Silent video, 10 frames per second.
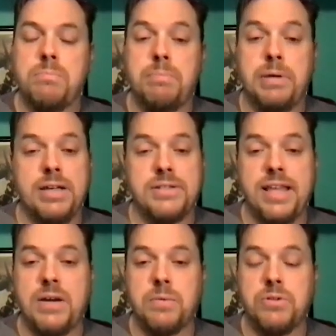because of
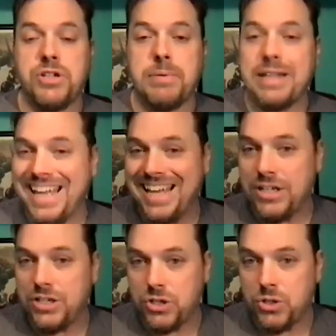that, we're jumping ahead
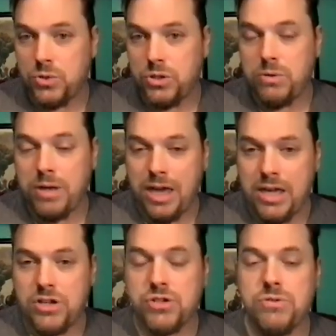to UK
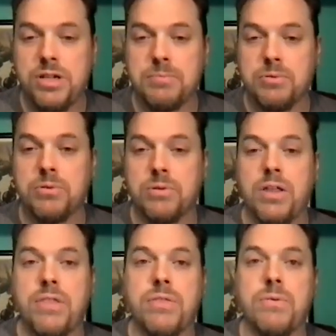issue number
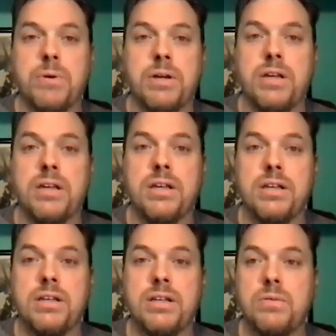3,
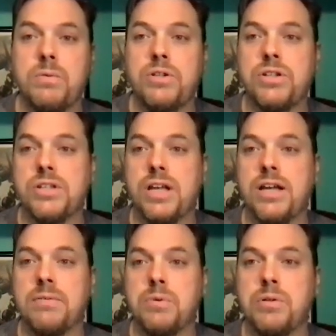which is
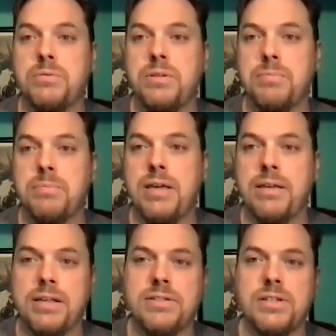would be
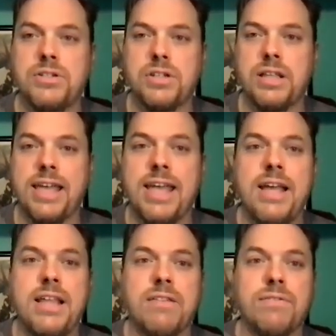essentially like
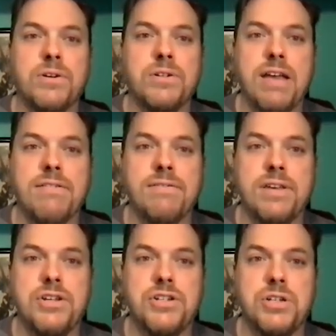the first half of
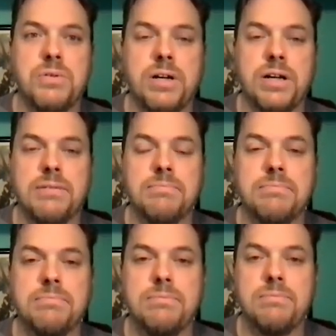issue
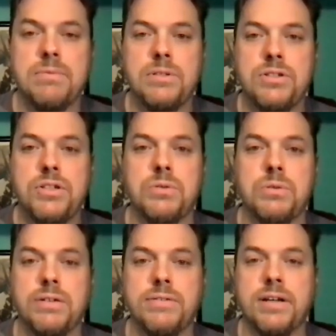2
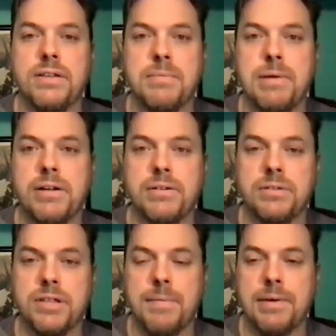of the American
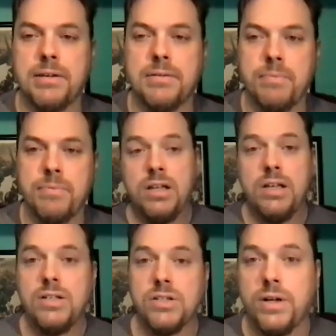comic.
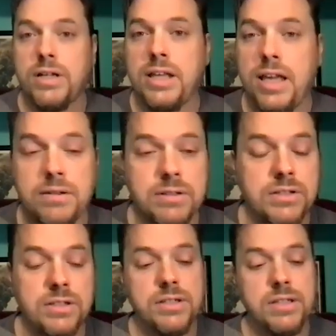So yeah, let's
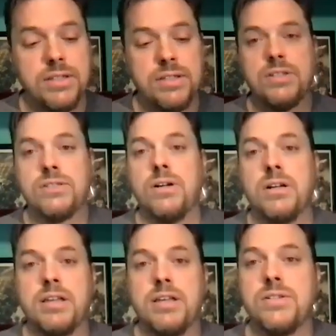get this thing started
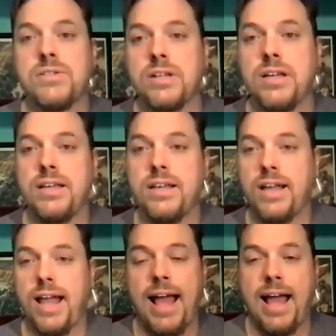because
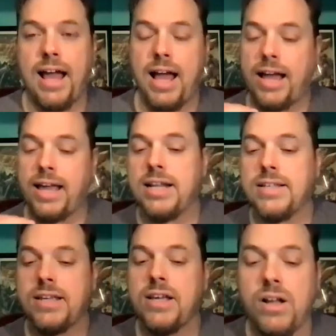I gotta
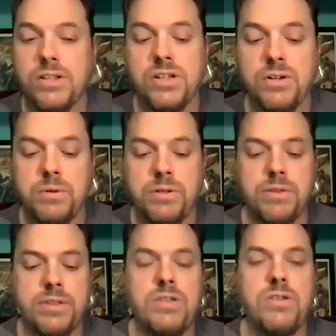say also what you
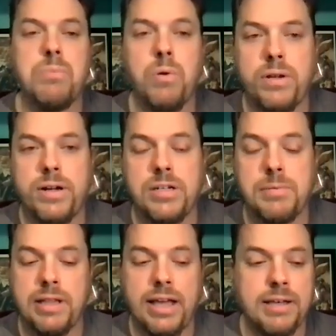pointed out to me,
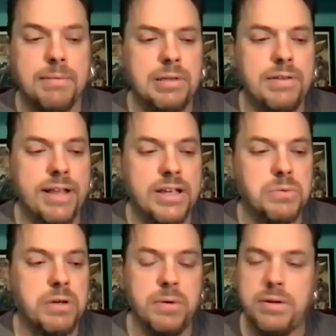like I believe last
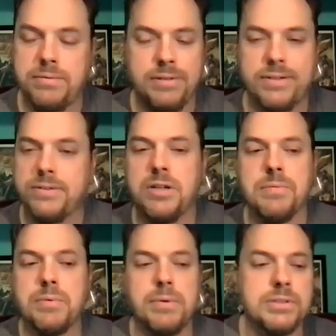week or Kevin,
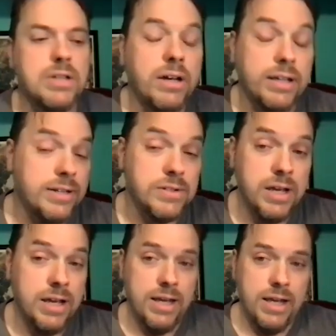when we were talking, is
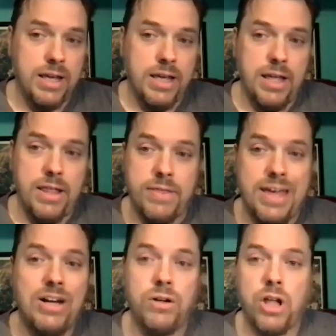they
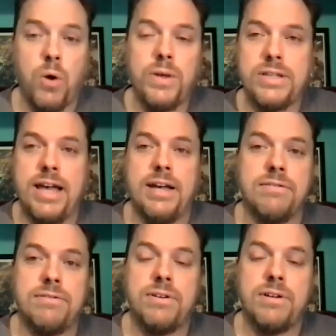don't always
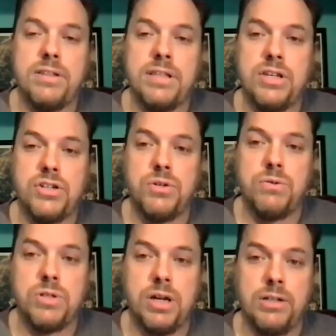have the
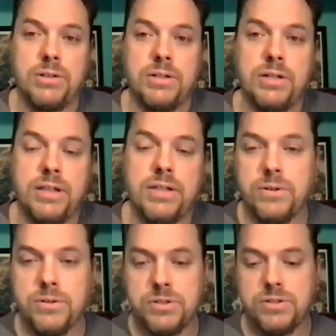issues colored. Like
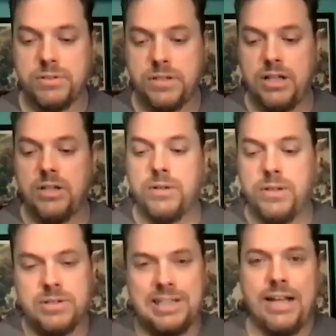there's color and
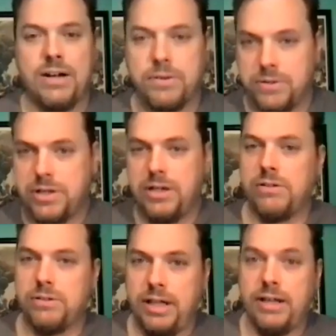there's line art, there's color
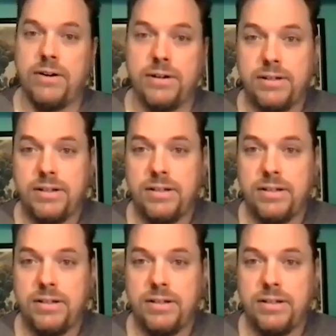and line art.